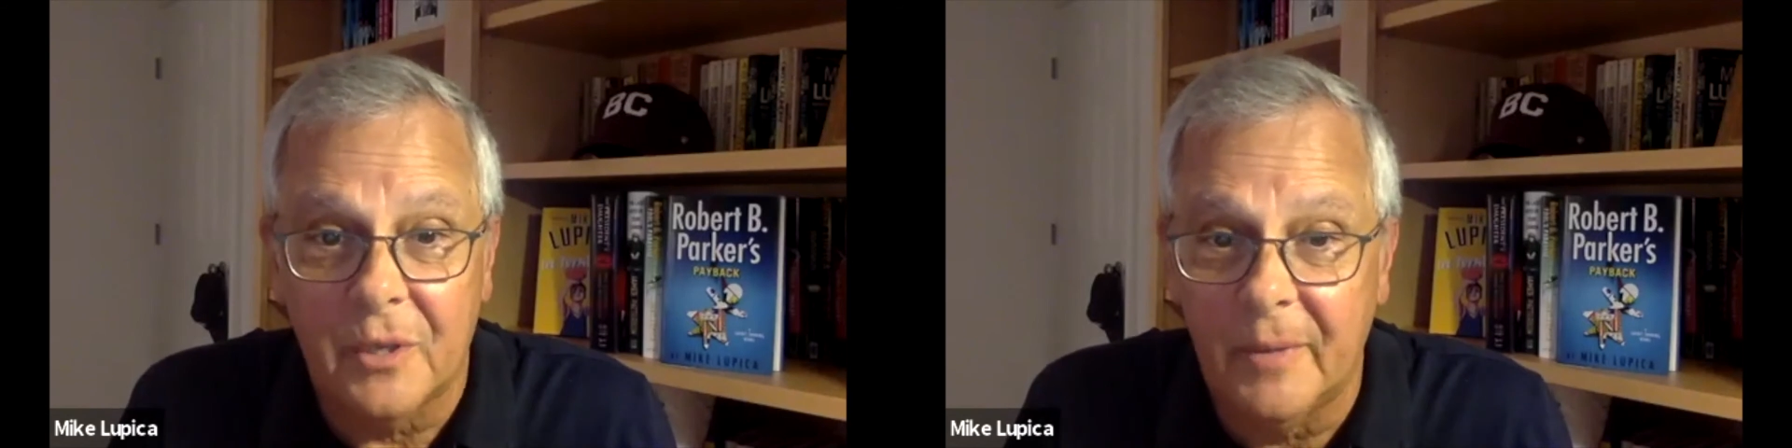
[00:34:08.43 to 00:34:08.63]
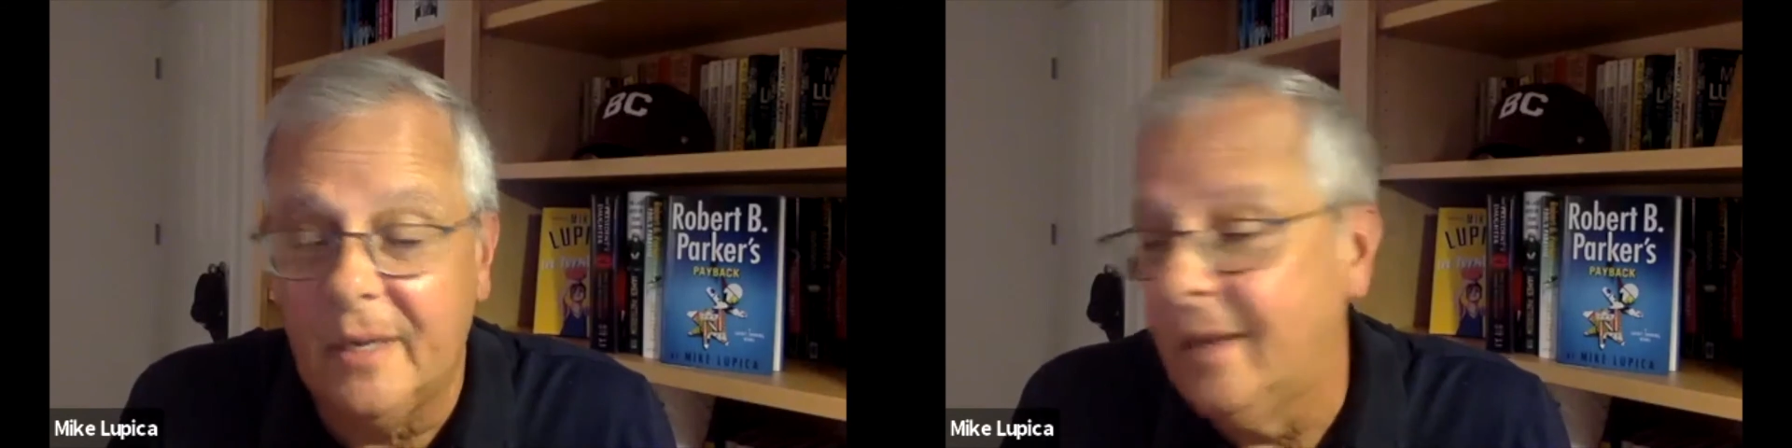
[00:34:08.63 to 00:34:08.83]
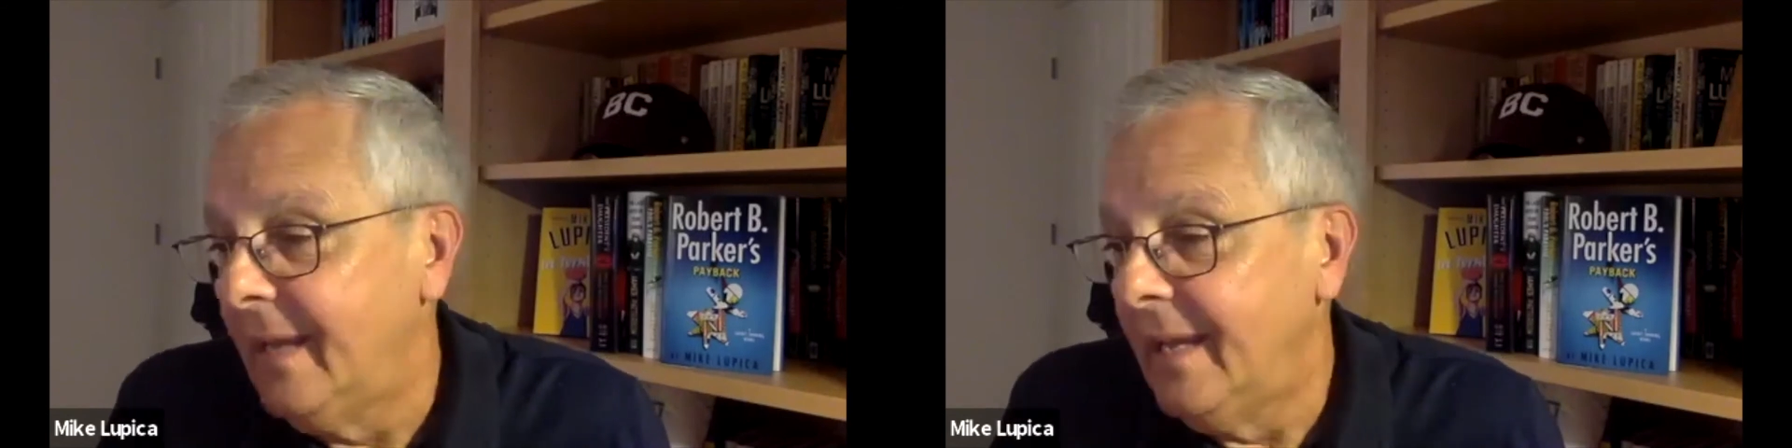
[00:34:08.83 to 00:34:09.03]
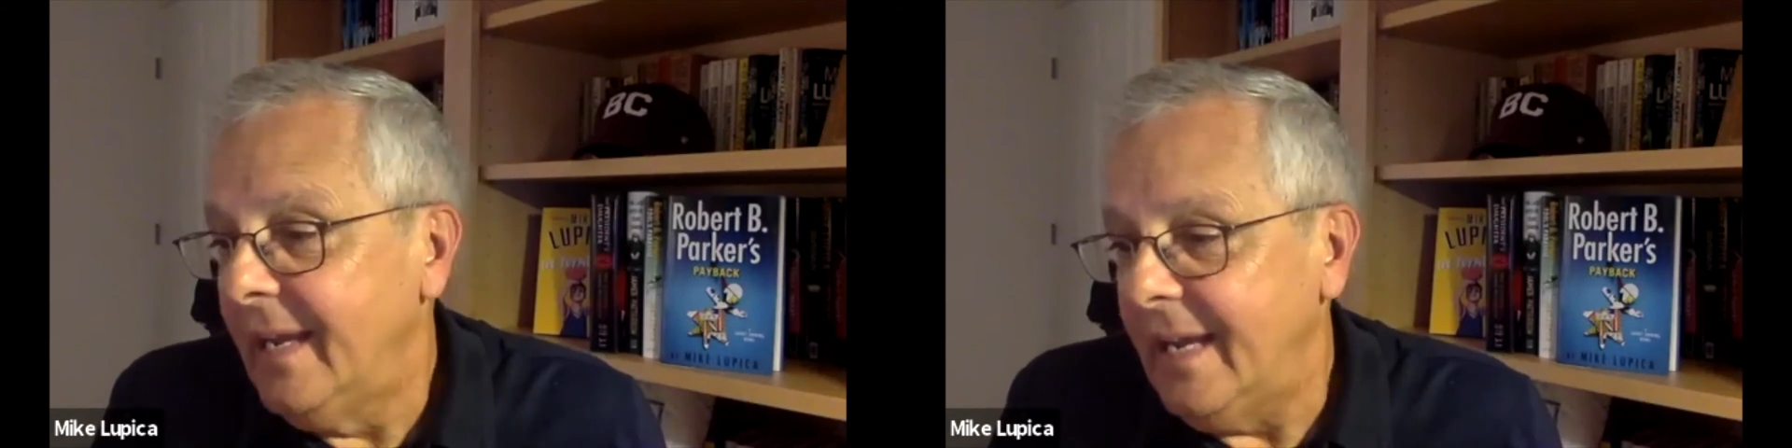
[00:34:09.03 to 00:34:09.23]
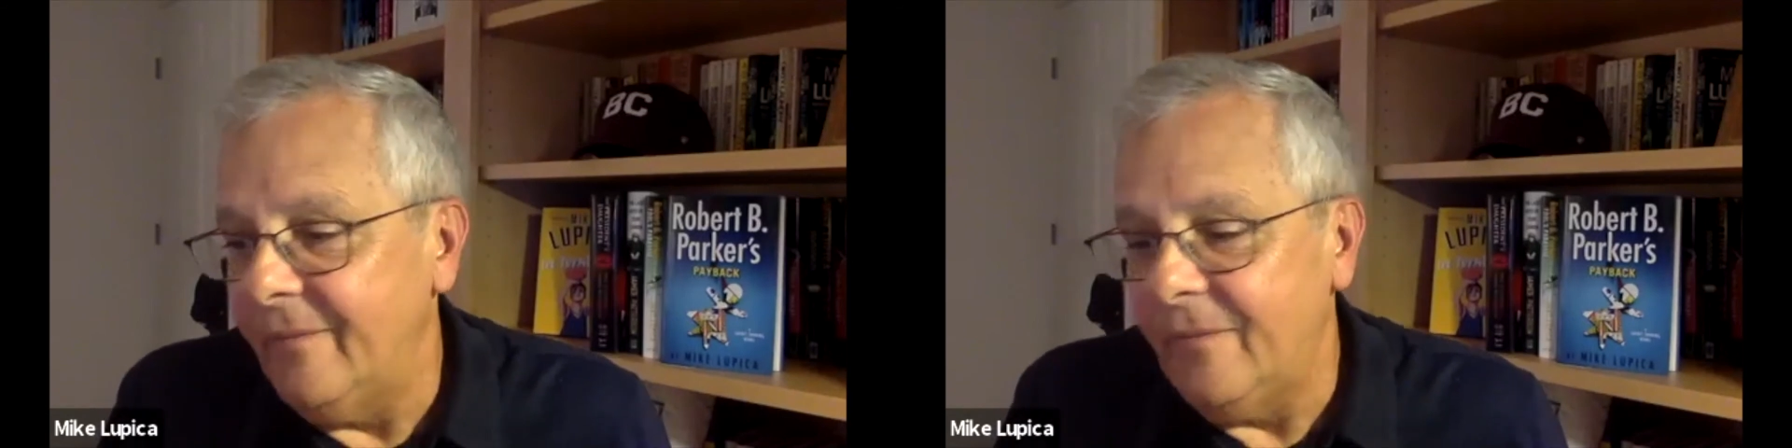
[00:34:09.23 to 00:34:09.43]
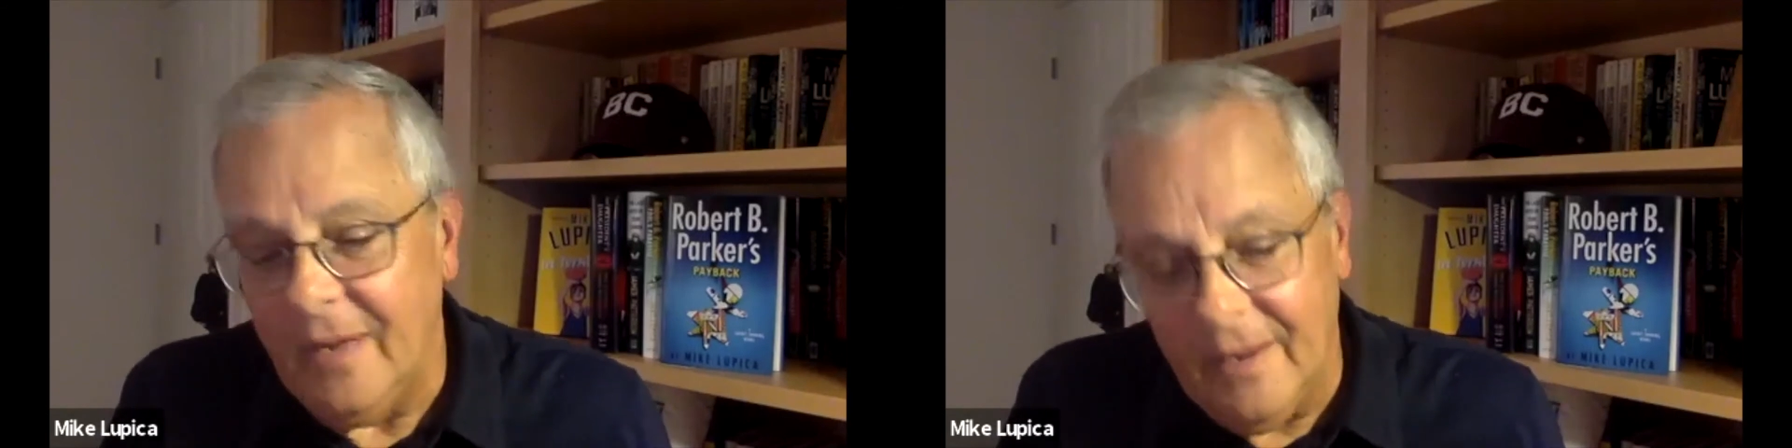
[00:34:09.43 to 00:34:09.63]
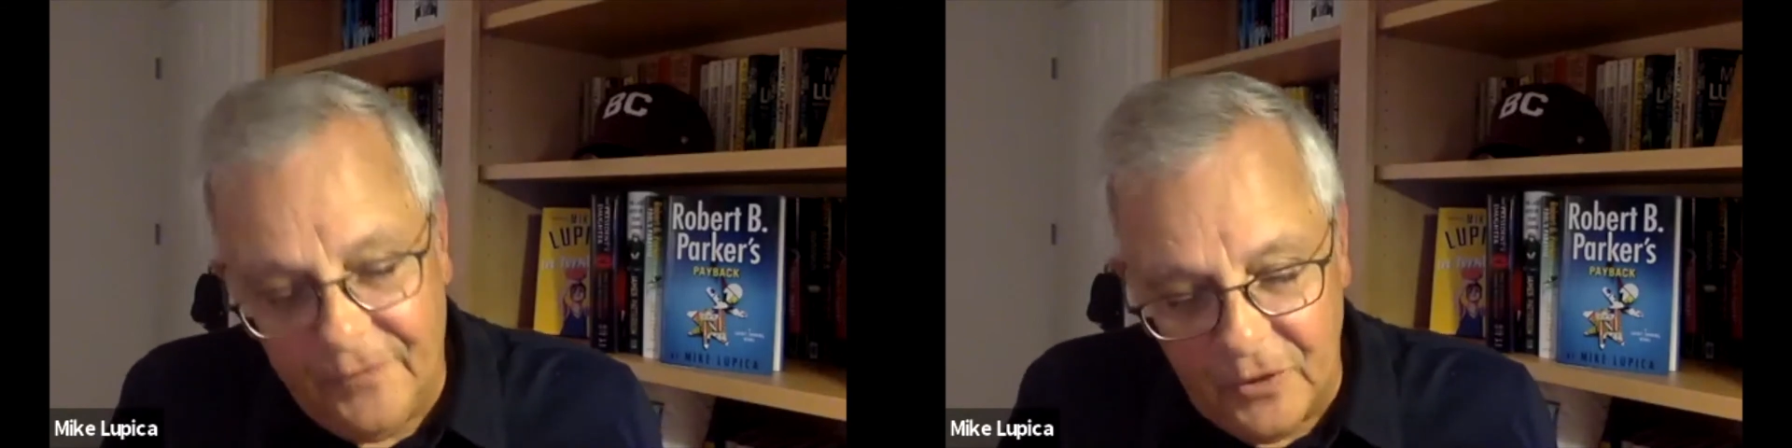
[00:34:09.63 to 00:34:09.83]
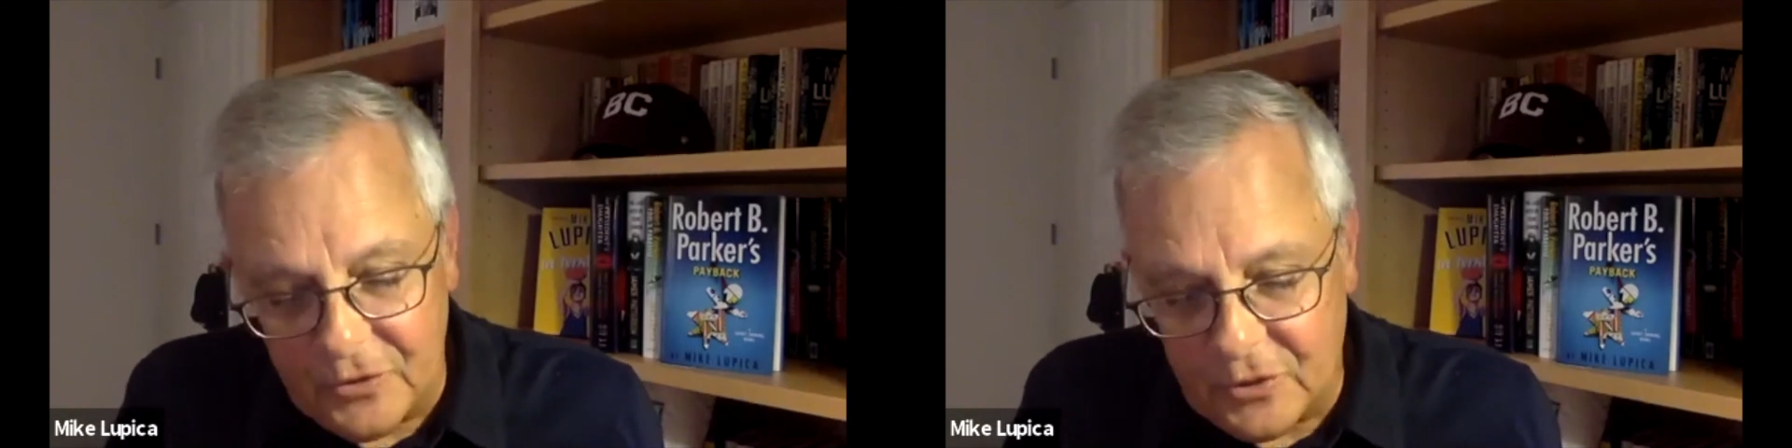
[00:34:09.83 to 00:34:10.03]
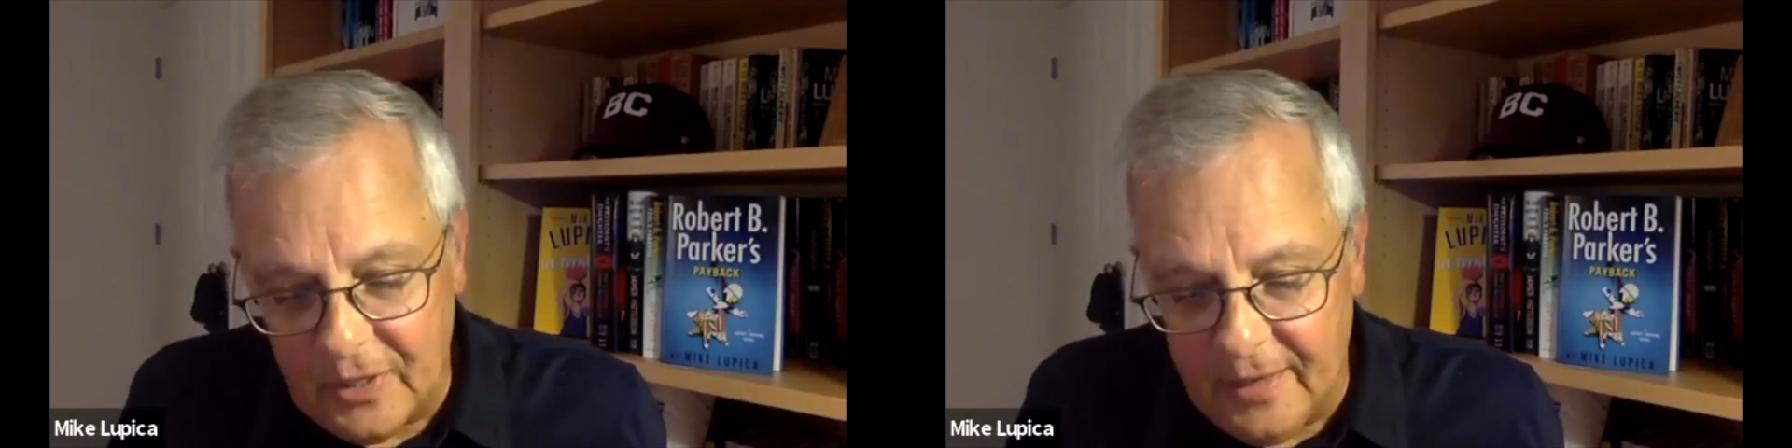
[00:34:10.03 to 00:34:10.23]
I mean, if there's